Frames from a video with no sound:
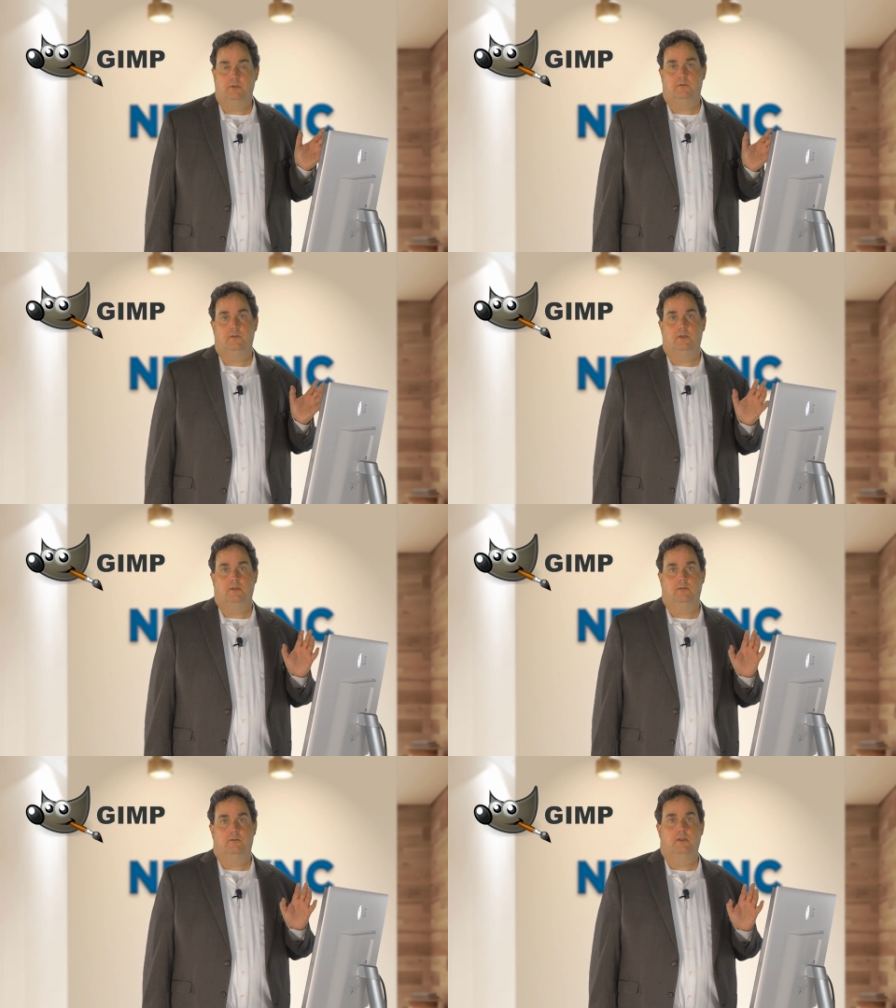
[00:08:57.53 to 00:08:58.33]
It's
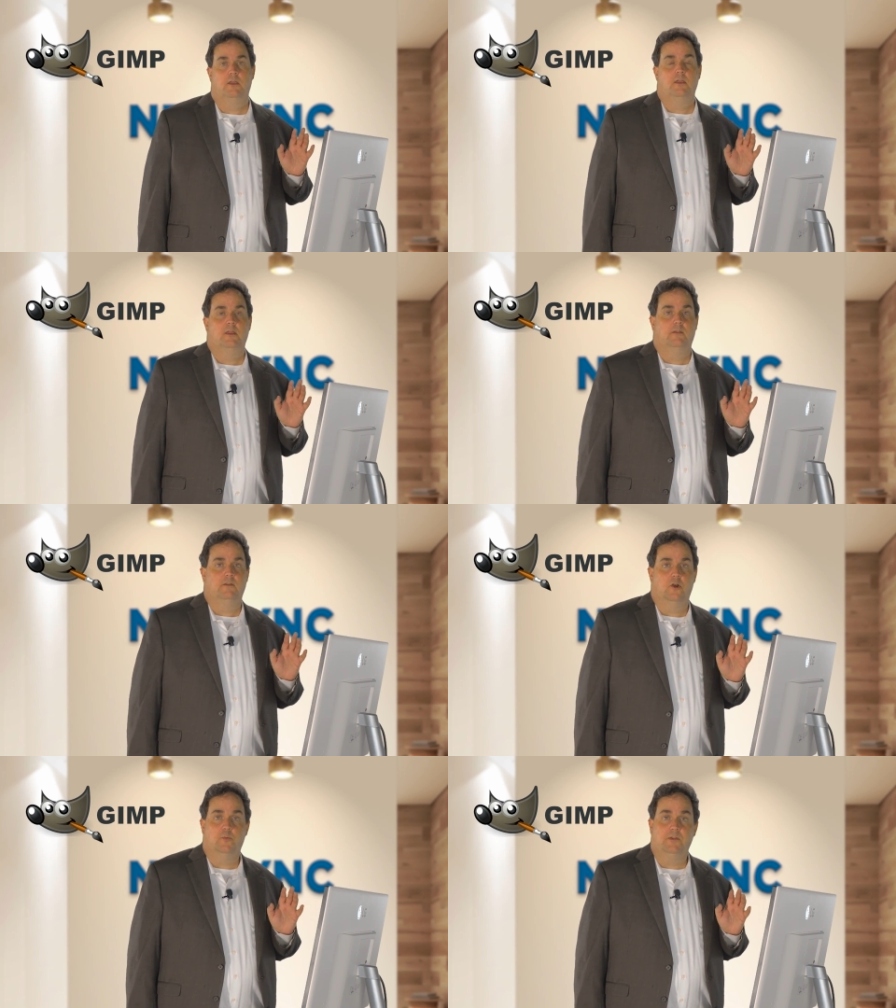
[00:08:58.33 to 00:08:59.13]

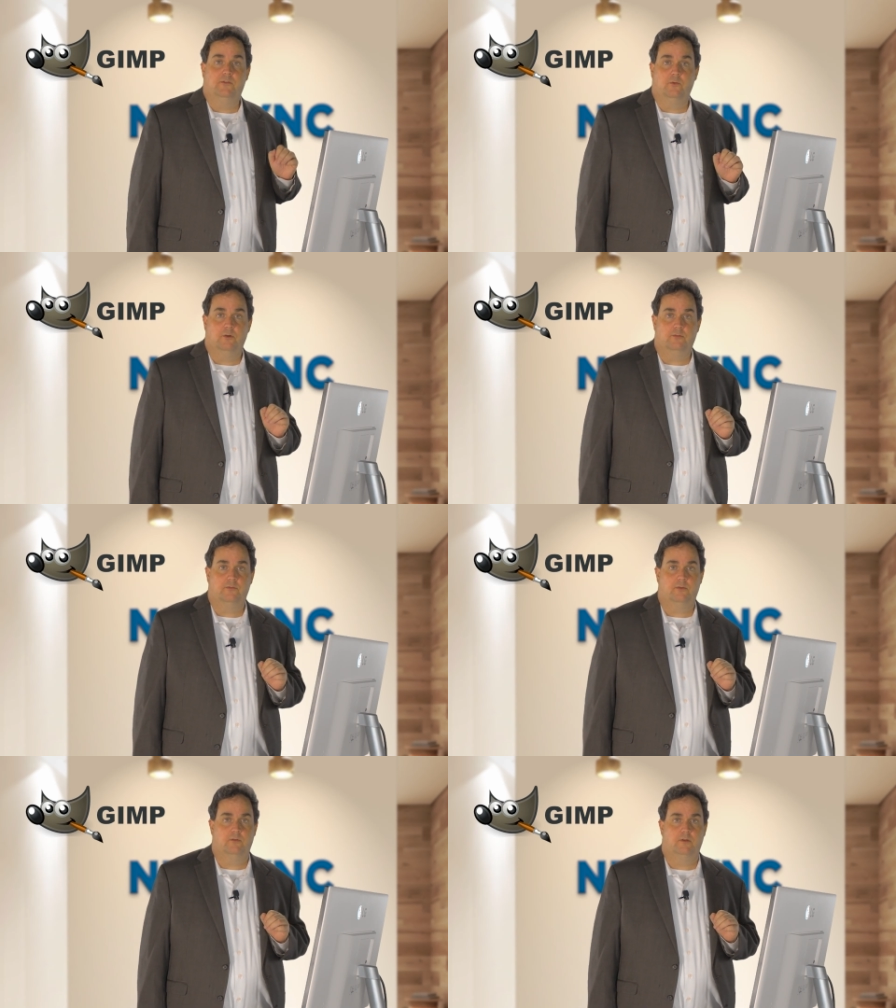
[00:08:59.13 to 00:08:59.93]
an open
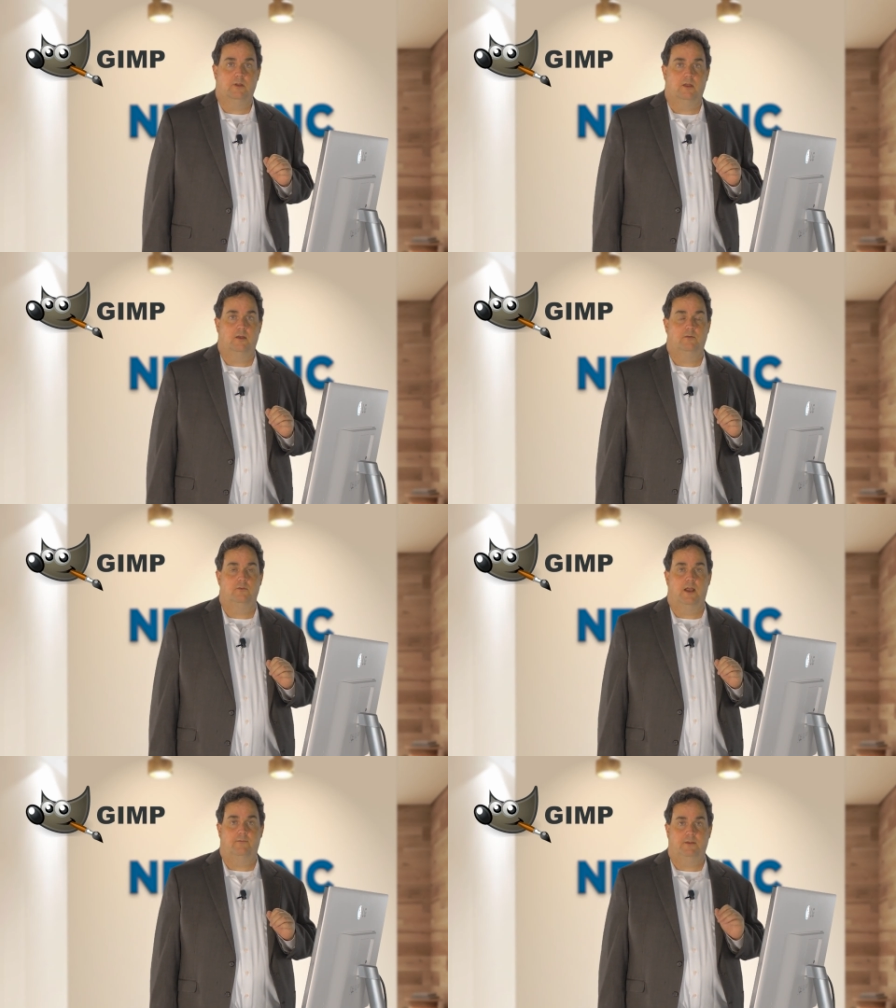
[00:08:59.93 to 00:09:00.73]
source
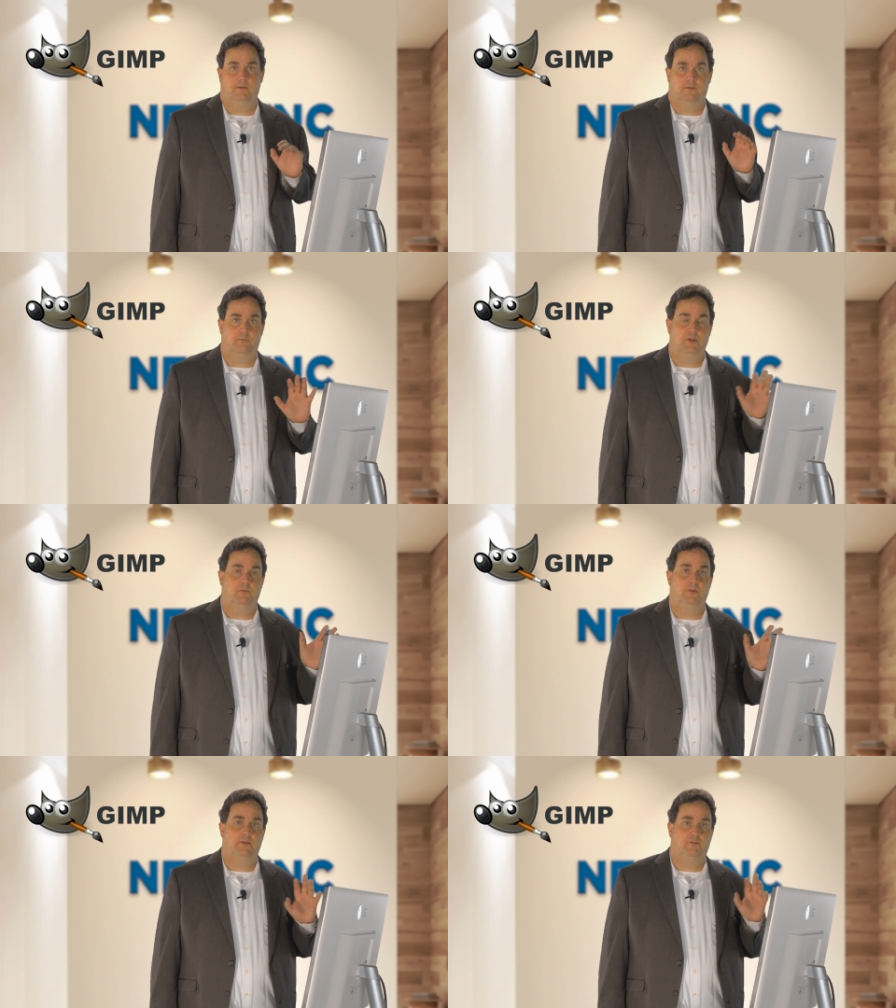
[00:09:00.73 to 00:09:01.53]
graphics
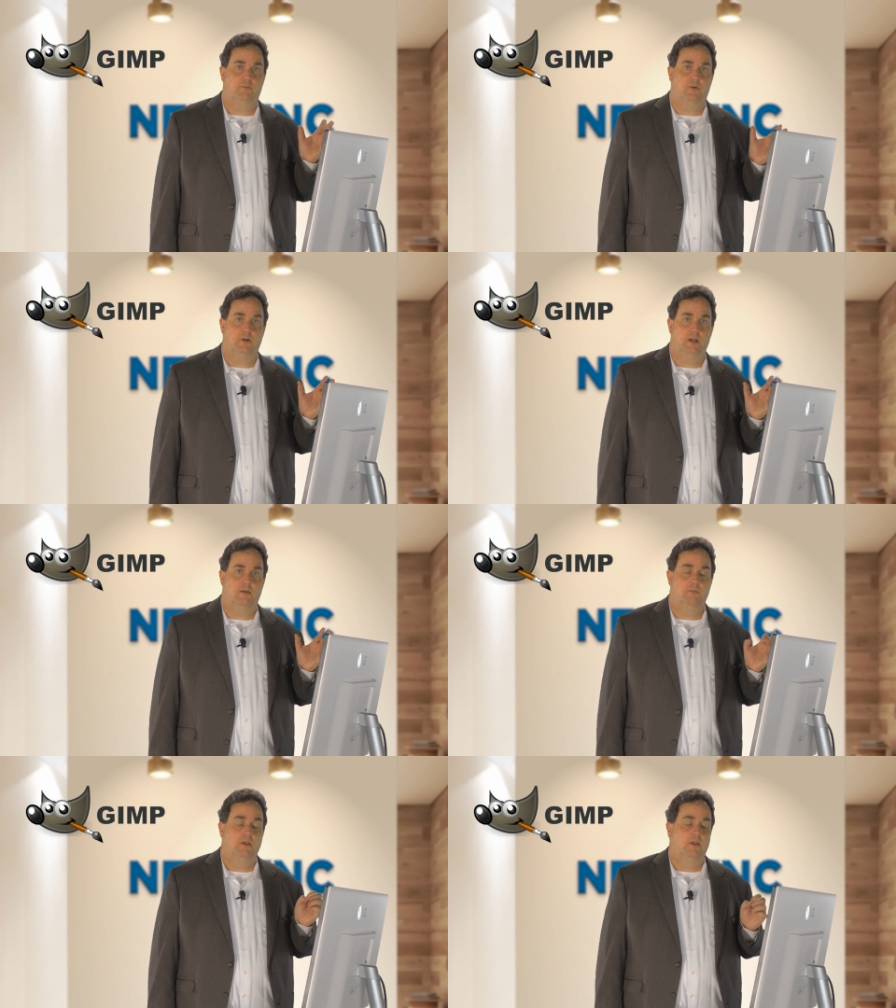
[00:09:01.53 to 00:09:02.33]
manipulation program,